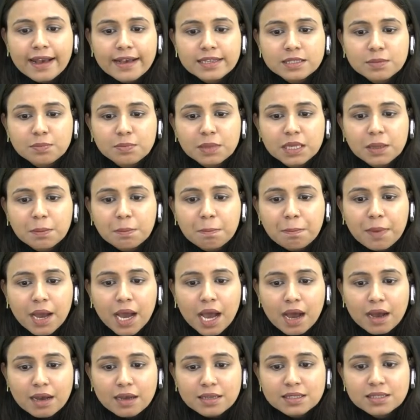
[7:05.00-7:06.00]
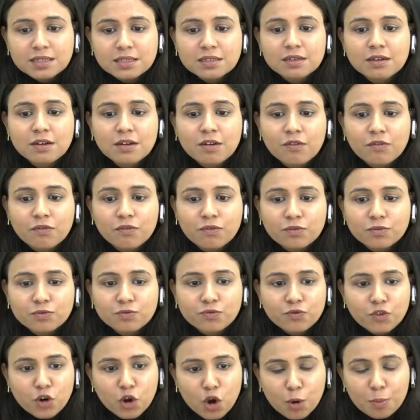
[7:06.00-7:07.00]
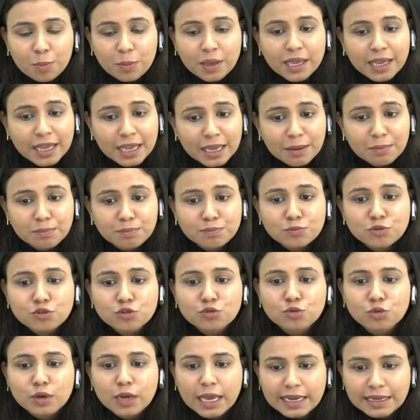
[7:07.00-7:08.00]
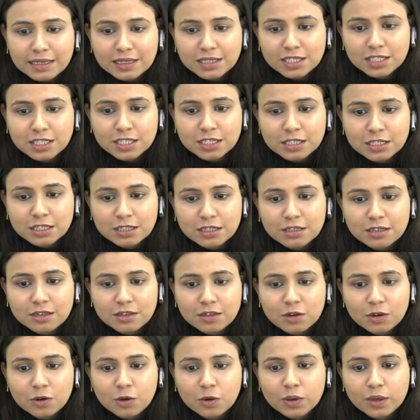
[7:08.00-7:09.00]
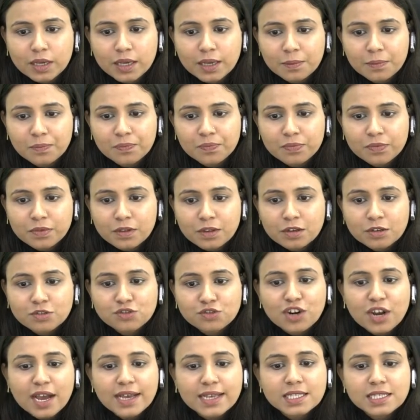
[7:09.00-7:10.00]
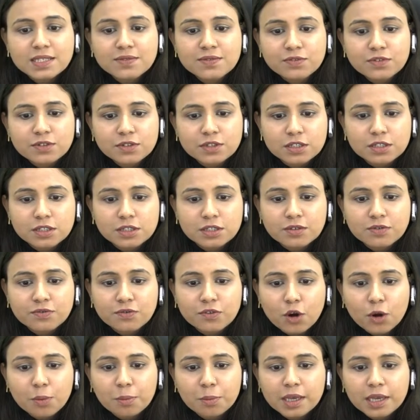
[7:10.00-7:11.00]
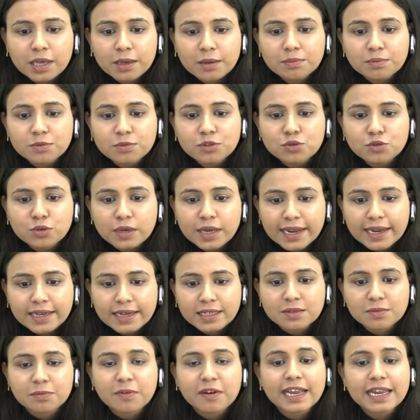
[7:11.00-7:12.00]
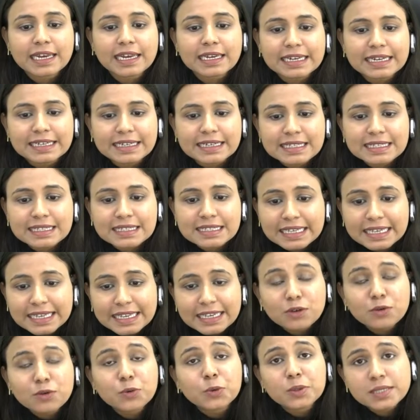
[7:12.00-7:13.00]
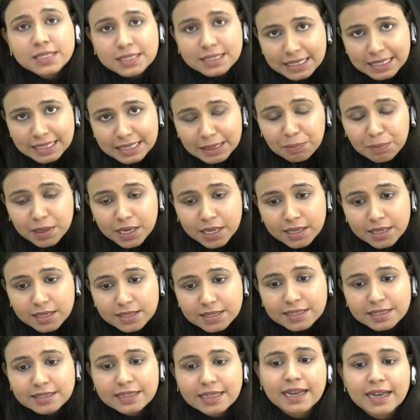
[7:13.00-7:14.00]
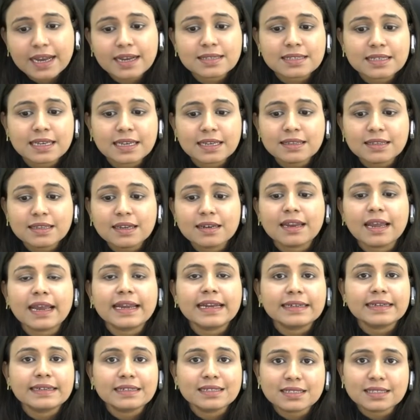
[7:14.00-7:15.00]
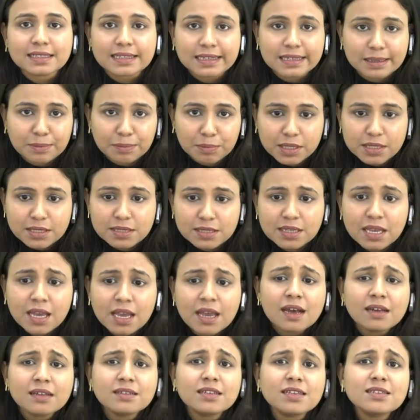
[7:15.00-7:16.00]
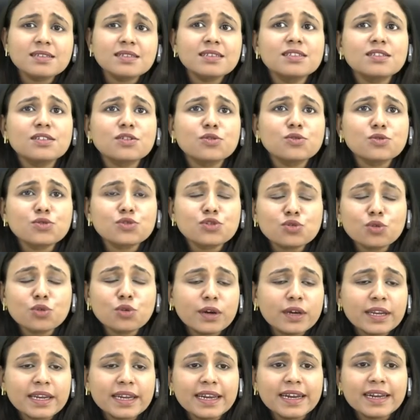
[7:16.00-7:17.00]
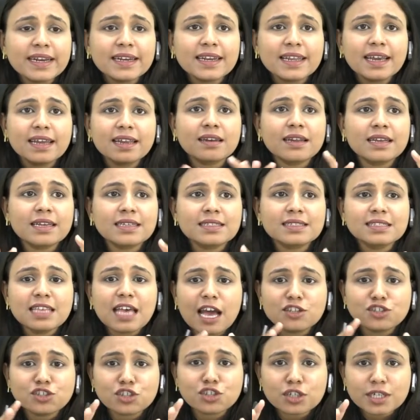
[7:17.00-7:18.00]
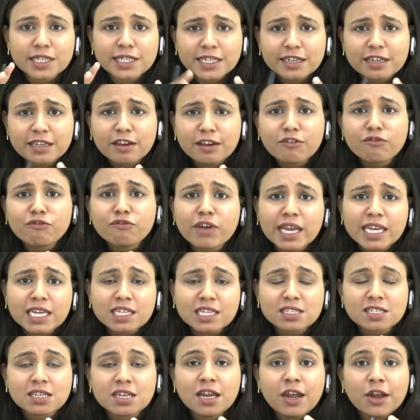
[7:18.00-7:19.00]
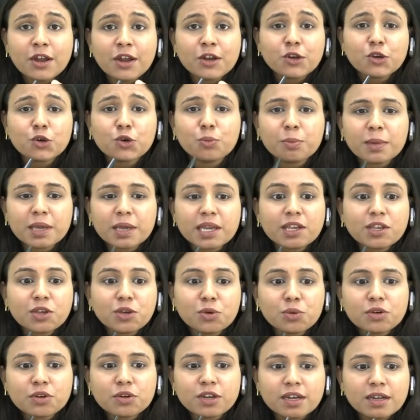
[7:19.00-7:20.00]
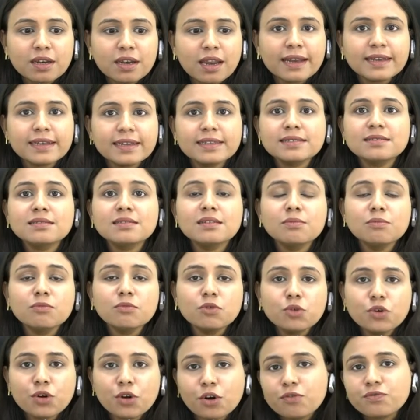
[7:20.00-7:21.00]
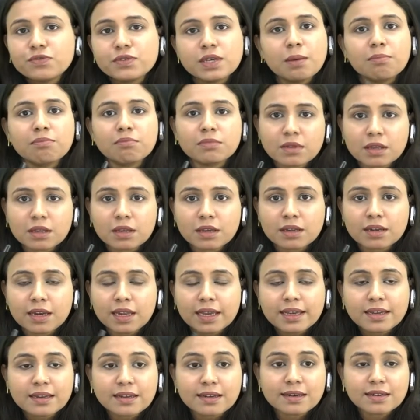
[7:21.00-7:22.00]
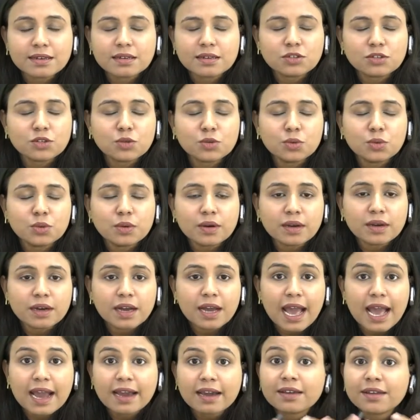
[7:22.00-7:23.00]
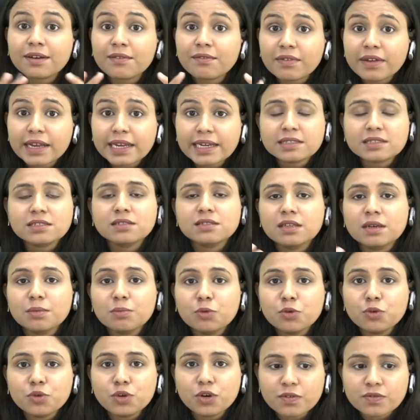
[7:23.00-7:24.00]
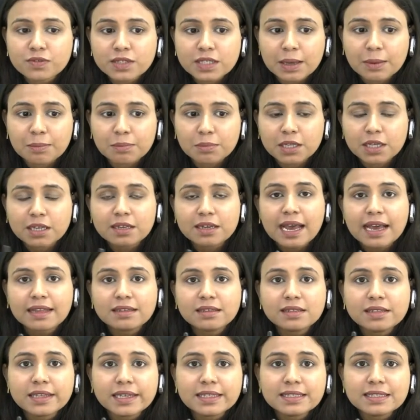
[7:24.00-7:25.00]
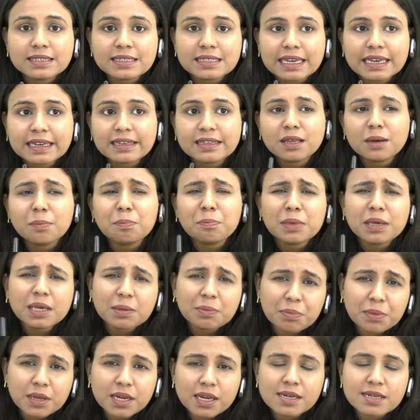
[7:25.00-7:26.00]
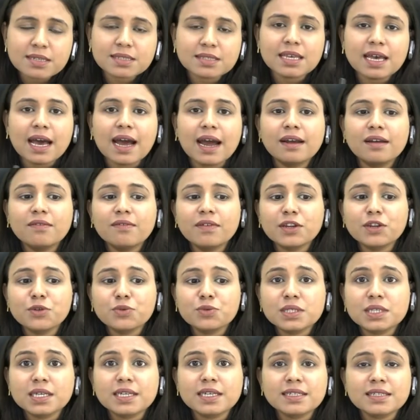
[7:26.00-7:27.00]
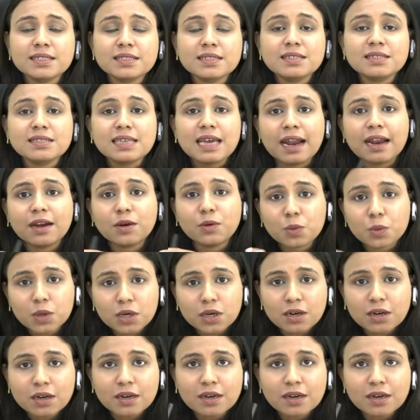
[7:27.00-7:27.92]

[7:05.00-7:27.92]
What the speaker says: been passed from him to night. Okay, transferred from him to night. While it is he who is sleepless, they are saying the night is sleepless. This is used to create an exaggerated effect to make you realize the mood of something, like to aggravate the mood of something. Rather than saying the people are sad, when you say it is a sad world,